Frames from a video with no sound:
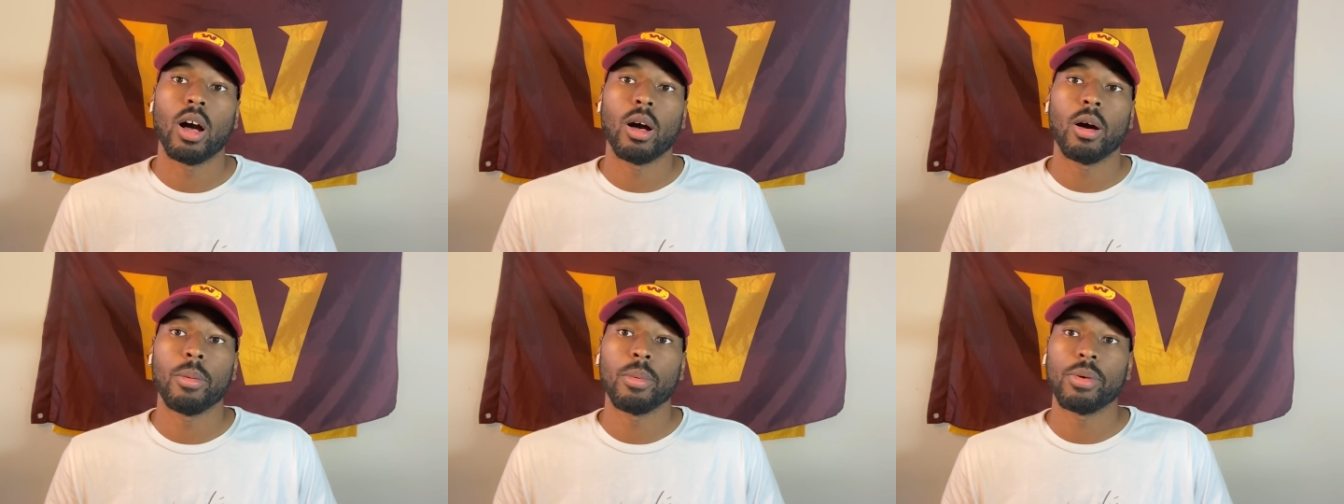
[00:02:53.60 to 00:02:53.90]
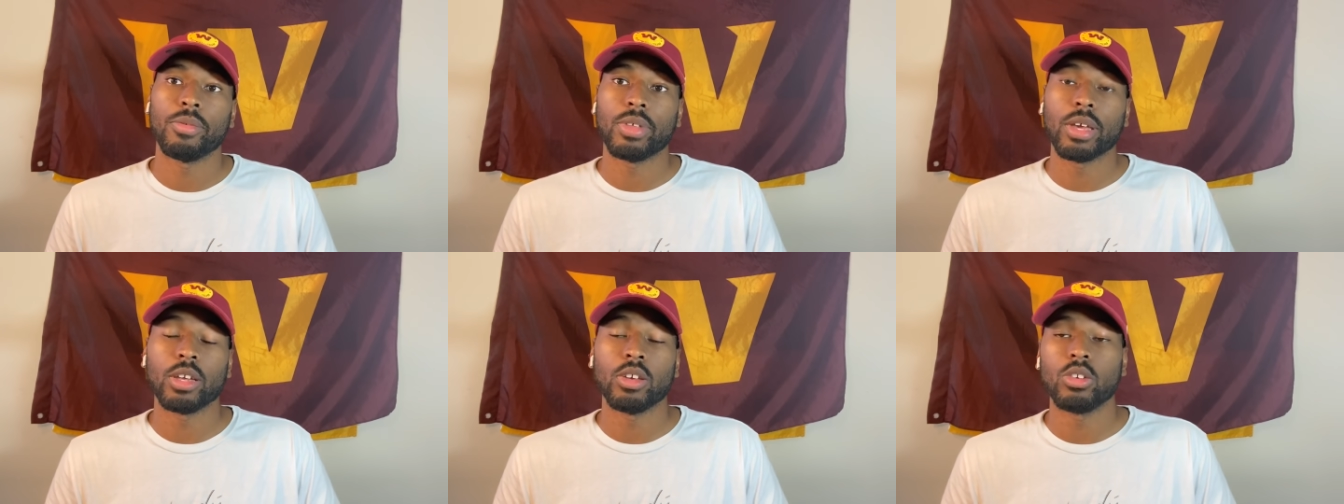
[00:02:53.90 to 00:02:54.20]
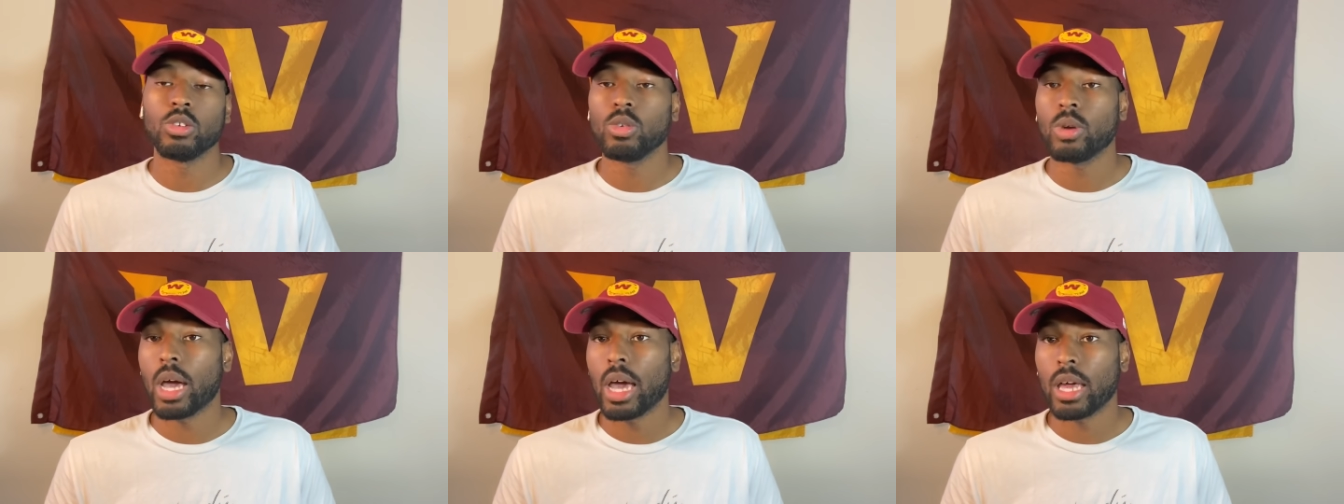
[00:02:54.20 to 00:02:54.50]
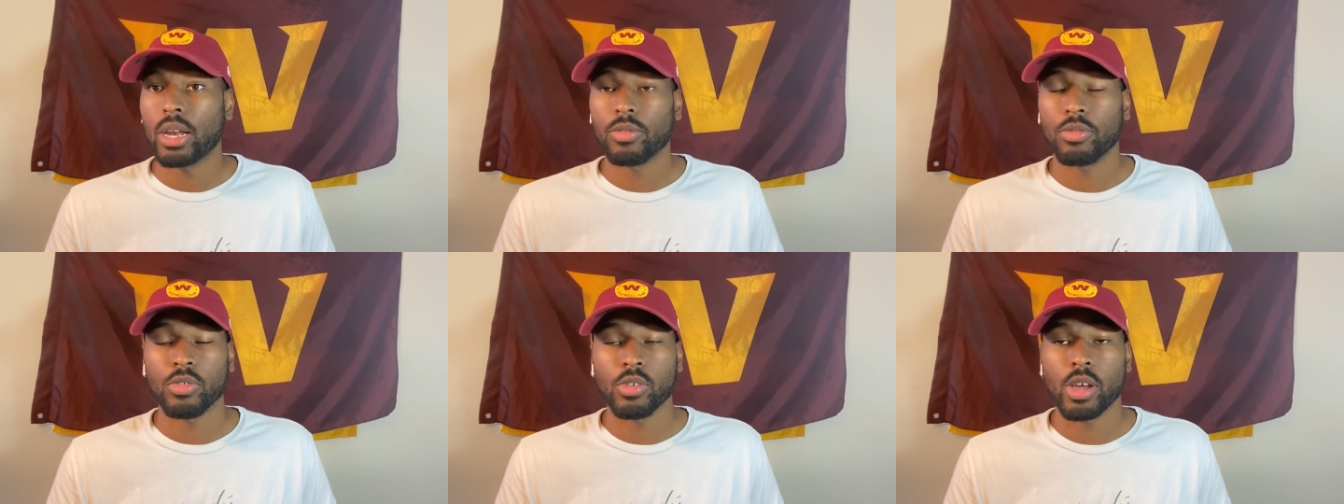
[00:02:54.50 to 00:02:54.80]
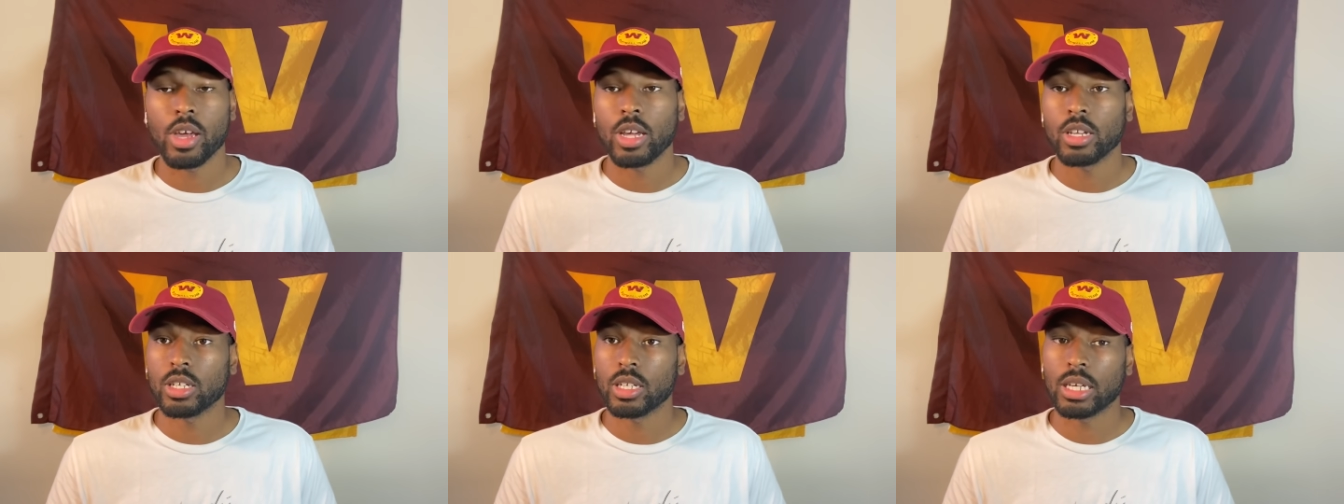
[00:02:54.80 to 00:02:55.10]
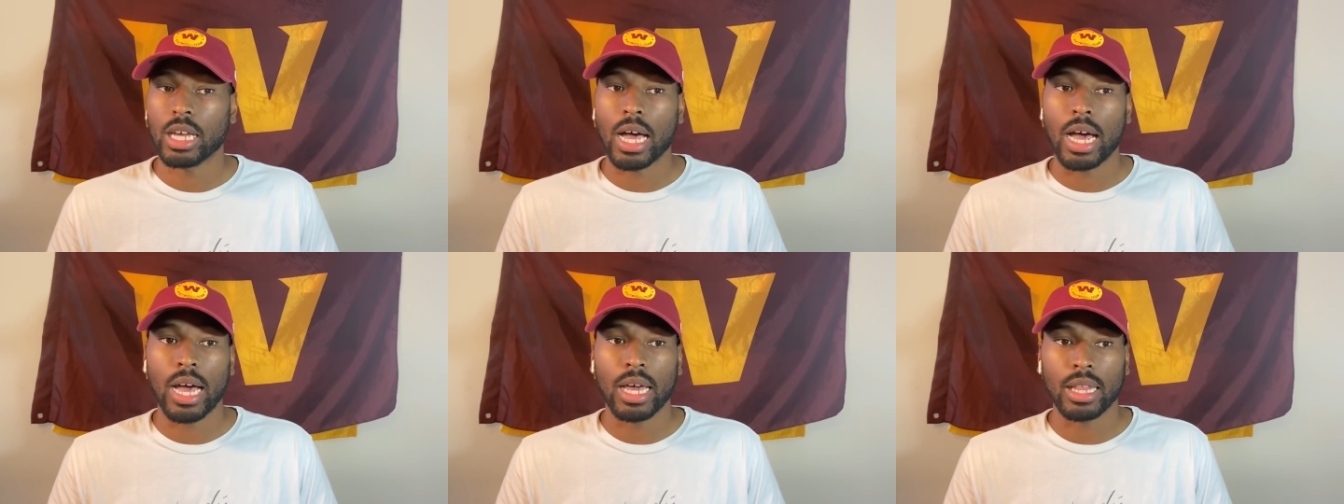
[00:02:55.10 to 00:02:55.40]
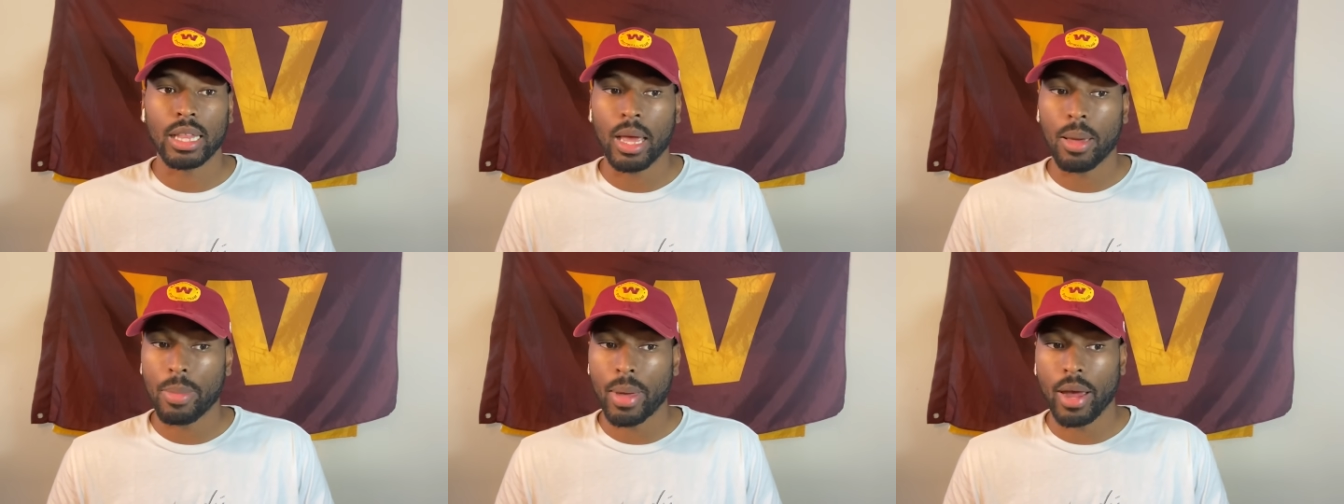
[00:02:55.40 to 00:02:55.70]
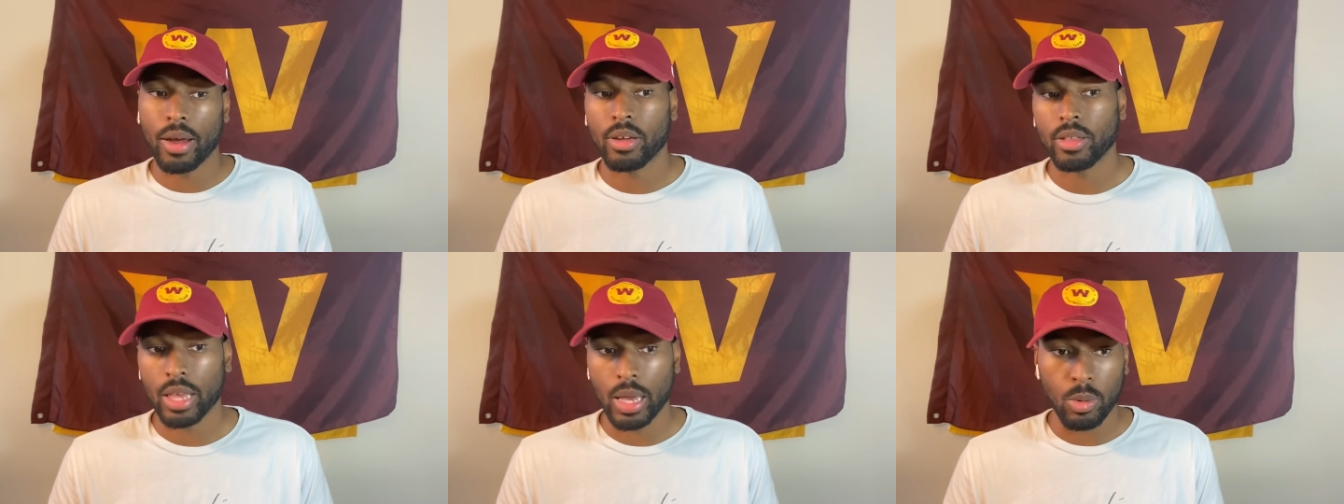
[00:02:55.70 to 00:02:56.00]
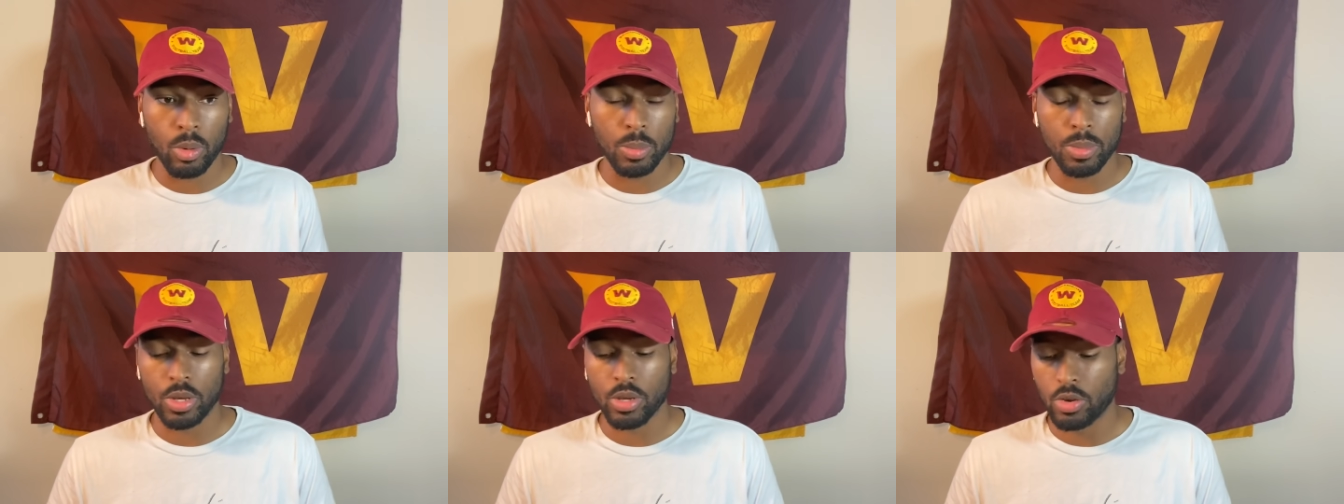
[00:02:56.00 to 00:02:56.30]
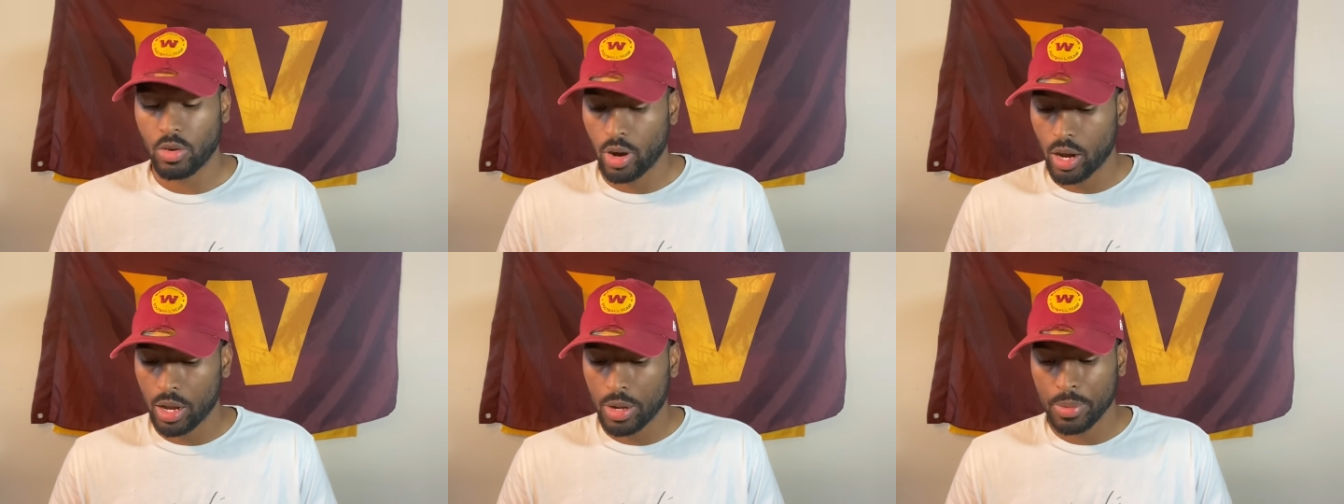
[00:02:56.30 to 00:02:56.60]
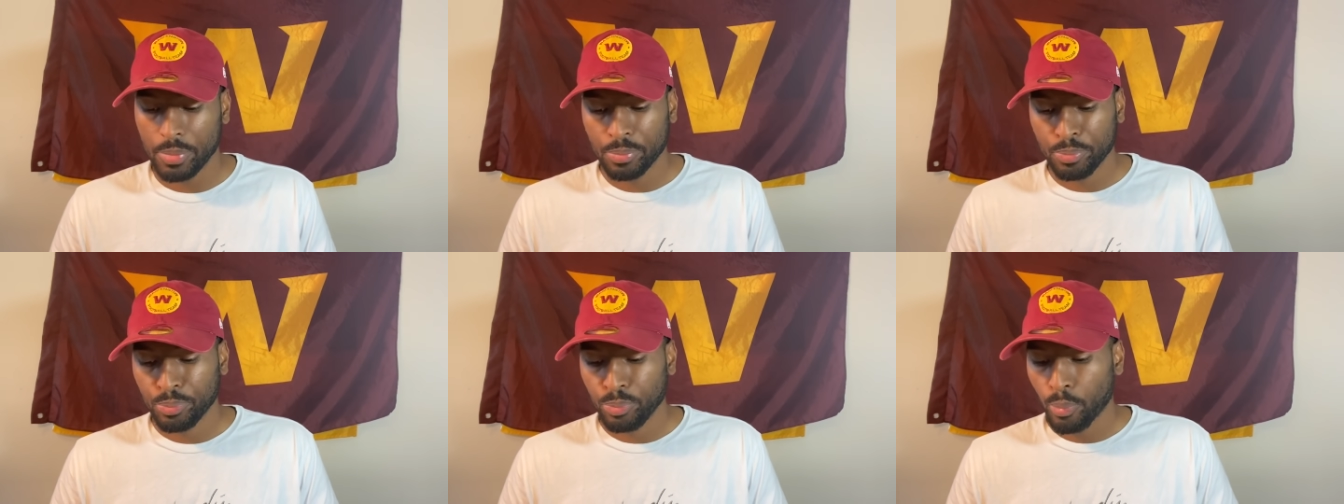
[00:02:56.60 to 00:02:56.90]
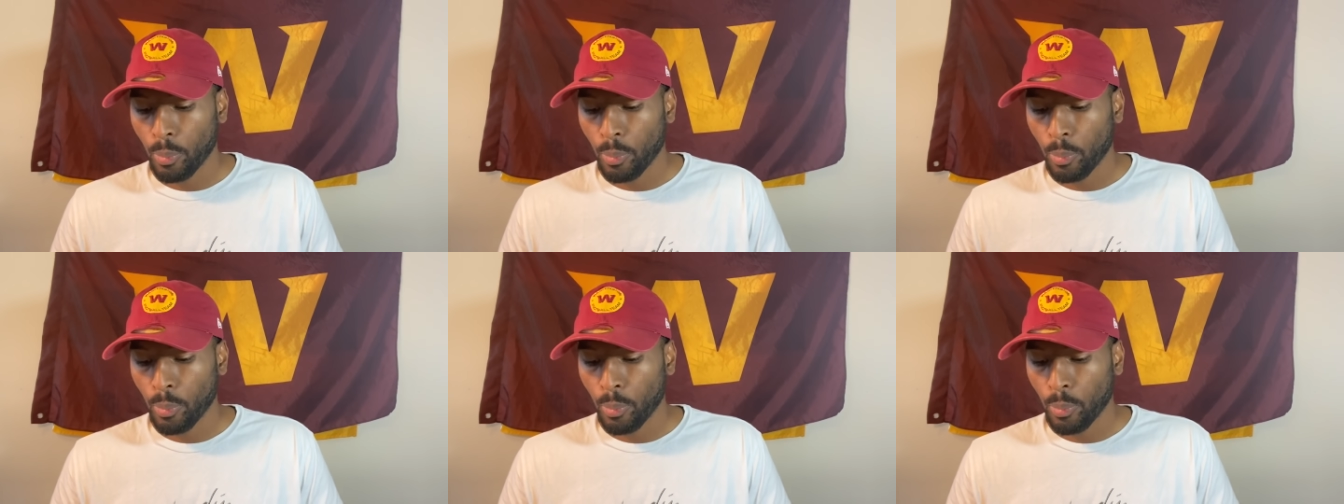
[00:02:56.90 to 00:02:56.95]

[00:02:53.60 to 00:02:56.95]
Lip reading: if they do add a free agent guy, linebacker, that would be great.